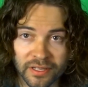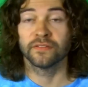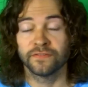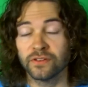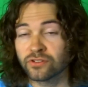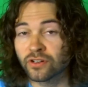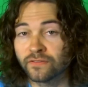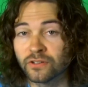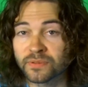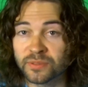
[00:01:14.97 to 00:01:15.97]
The future
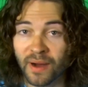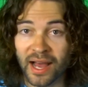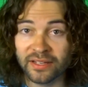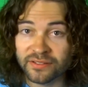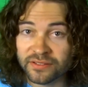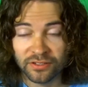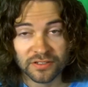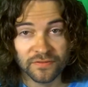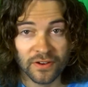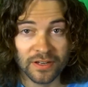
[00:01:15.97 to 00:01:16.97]
of Hoop Smiles
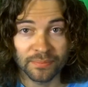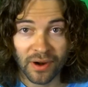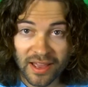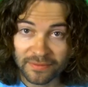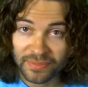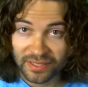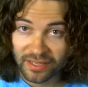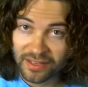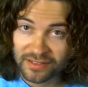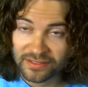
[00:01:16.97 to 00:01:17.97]
looks very bright
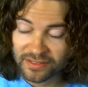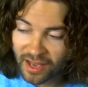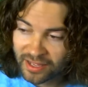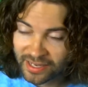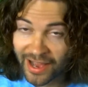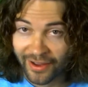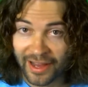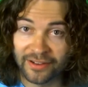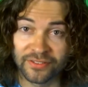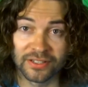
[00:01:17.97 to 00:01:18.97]
because I now
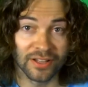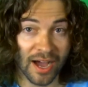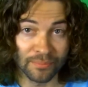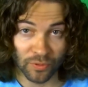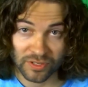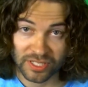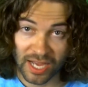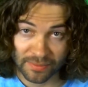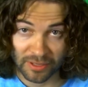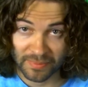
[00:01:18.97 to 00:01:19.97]
have a lot more
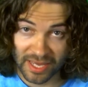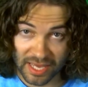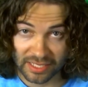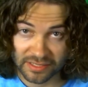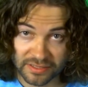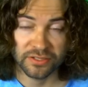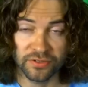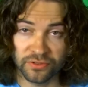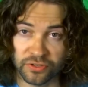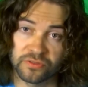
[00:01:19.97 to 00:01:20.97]
time on my hands
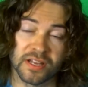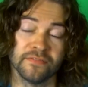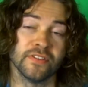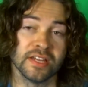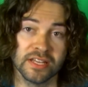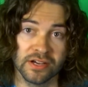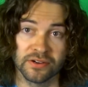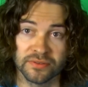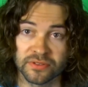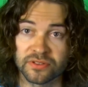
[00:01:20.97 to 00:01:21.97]
to create
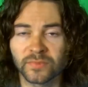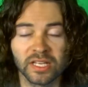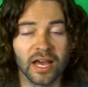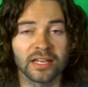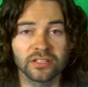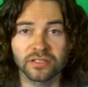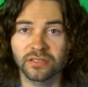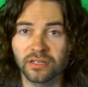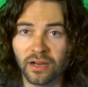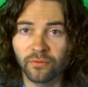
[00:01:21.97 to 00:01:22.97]
videos. Yeah, I just,
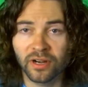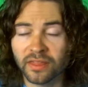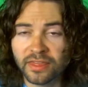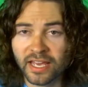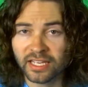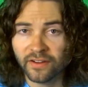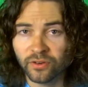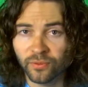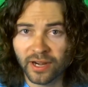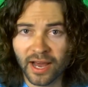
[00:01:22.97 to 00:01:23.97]
you know, I want to thank
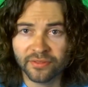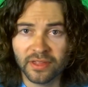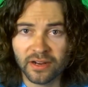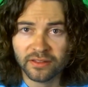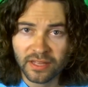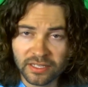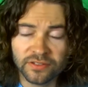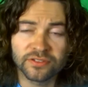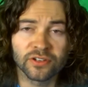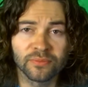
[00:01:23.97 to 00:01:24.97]
everyone out there. Thank
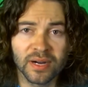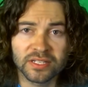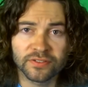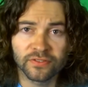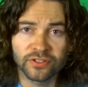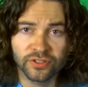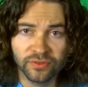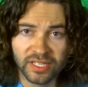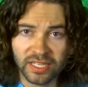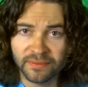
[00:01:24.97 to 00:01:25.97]
you so much for
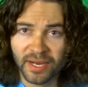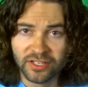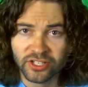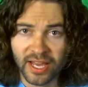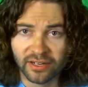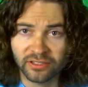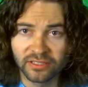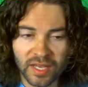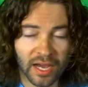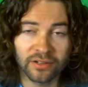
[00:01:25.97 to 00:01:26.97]
tuning into my channel.
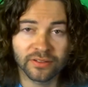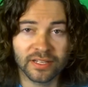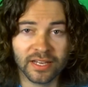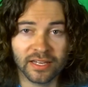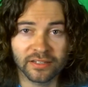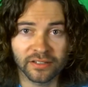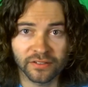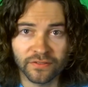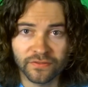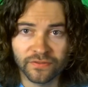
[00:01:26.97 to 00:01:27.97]
I don't think I could
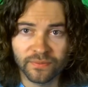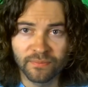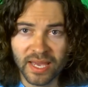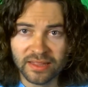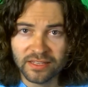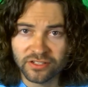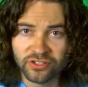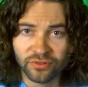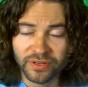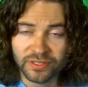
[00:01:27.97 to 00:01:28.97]
have made this
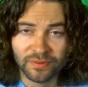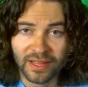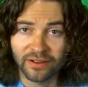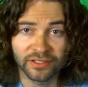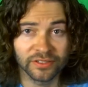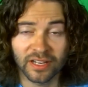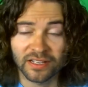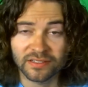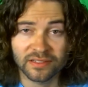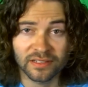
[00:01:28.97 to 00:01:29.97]
choice without you
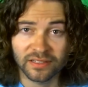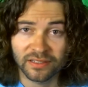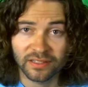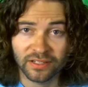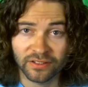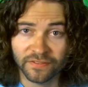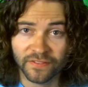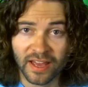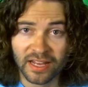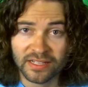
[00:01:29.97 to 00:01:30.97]
guys, you know, the
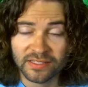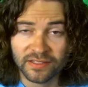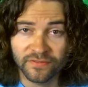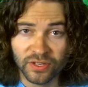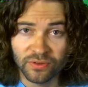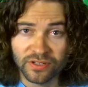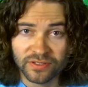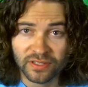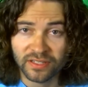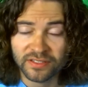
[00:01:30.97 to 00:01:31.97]
fans, the
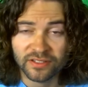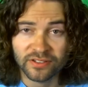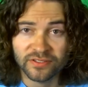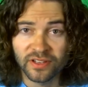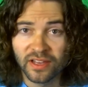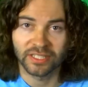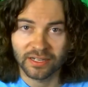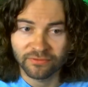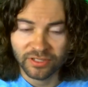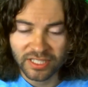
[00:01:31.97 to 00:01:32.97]
viewers, the listeners.
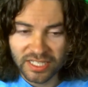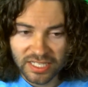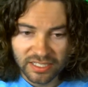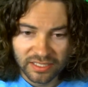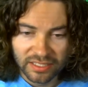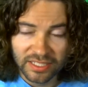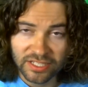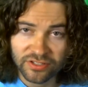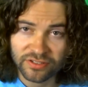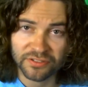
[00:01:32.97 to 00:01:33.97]
I really
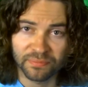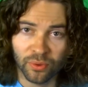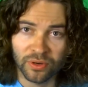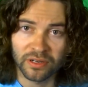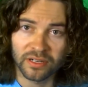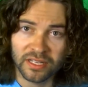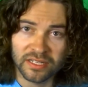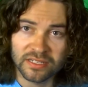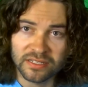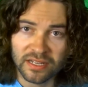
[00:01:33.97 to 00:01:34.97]
need your support,
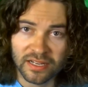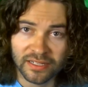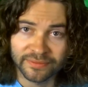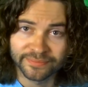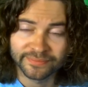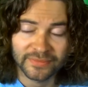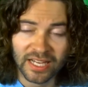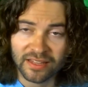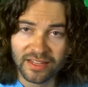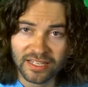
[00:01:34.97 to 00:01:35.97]
and
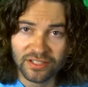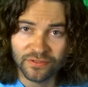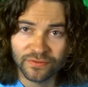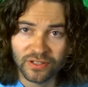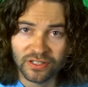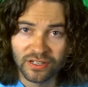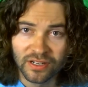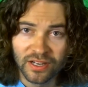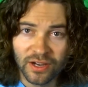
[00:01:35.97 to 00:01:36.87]
yeah, thank you for